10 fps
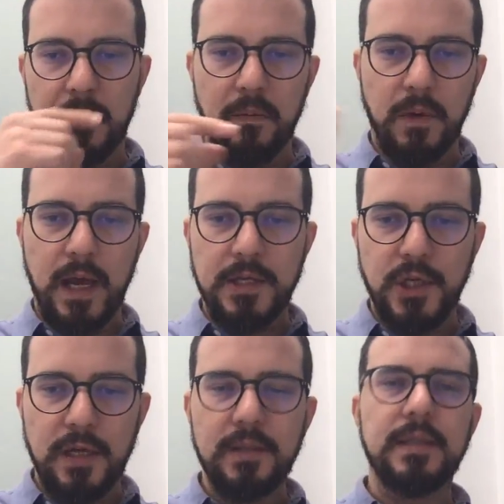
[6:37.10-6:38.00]
What I
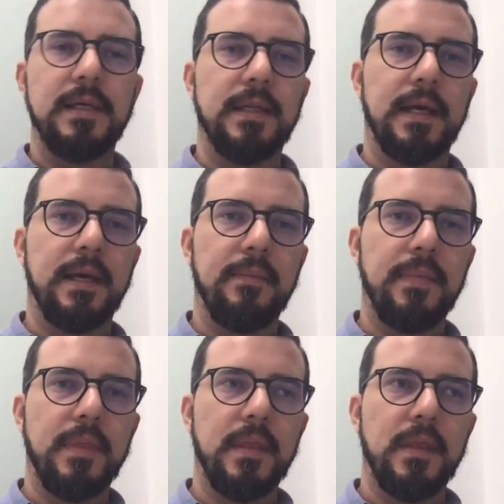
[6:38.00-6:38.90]
generally like,
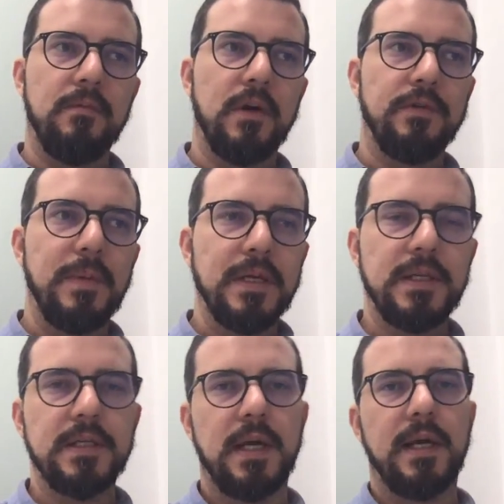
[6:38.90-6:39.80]
one of the biggest
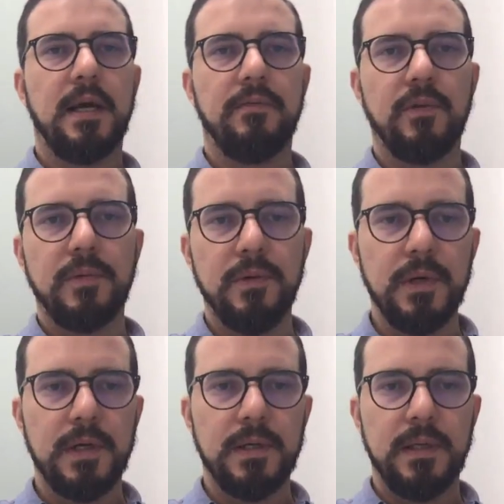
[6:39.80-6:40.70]
things I got from
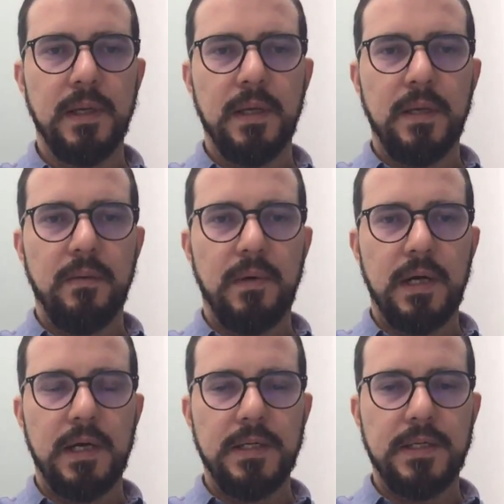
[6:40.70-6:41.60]
Google
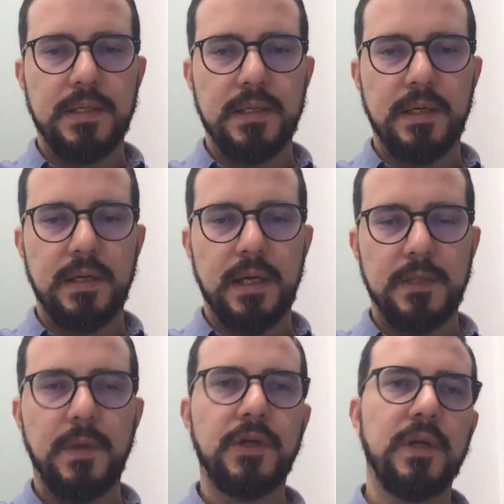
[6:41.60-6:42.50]
was,
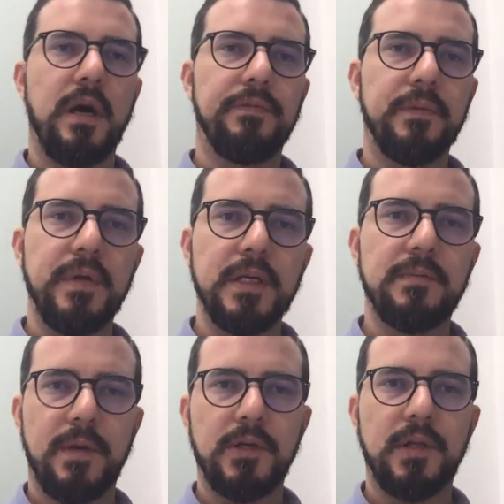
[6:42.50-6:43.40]
especially after being
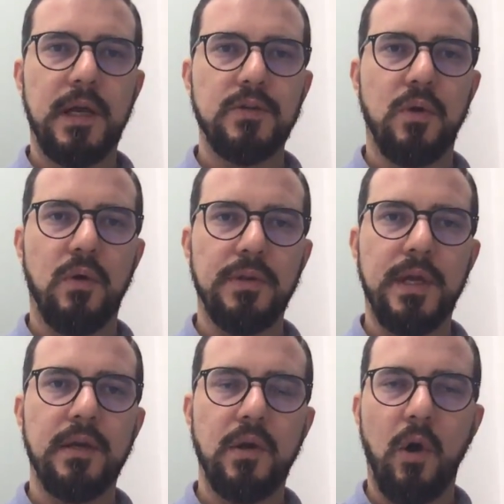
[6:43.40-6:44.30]
specialized on
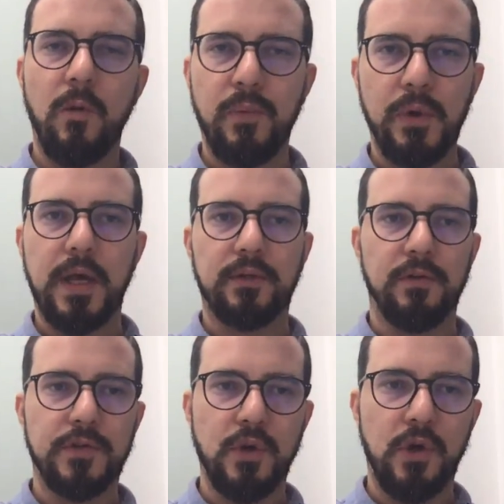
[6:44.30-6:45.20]
their core product
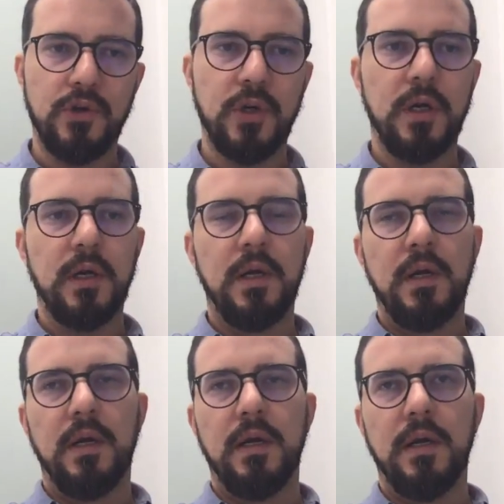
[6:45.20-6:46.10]
of search,
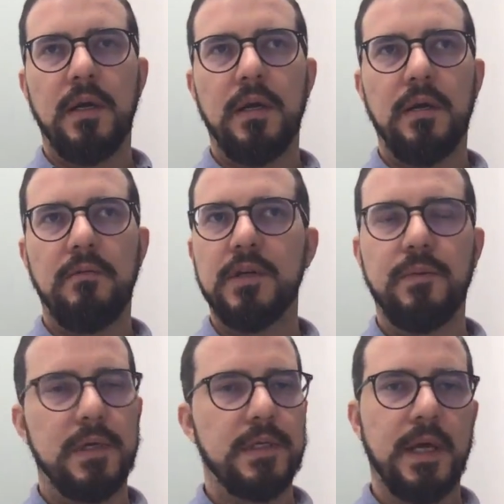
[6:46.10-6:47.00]
which
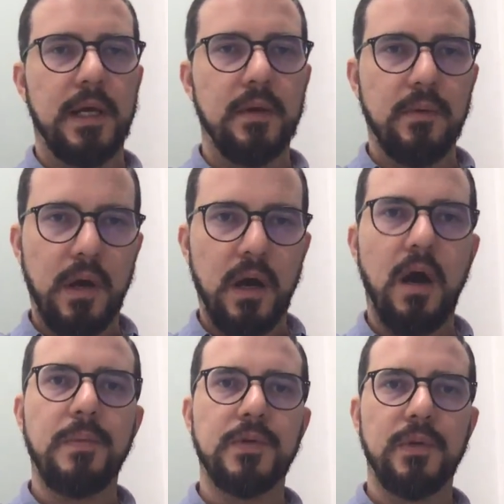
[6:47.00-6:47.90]
was like
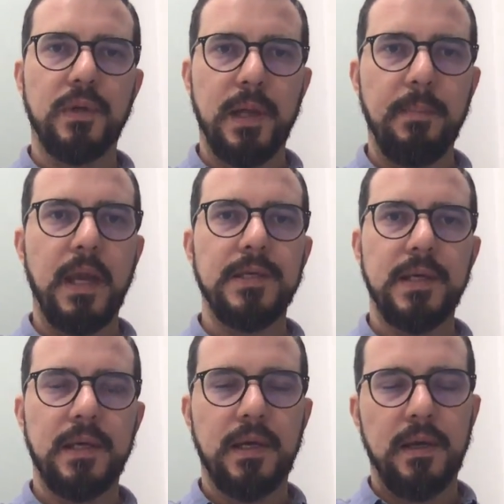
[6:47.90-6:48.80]
absolutely
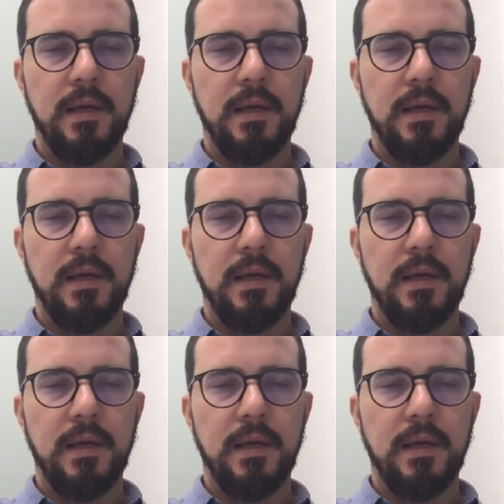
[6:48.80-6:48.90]
amazing.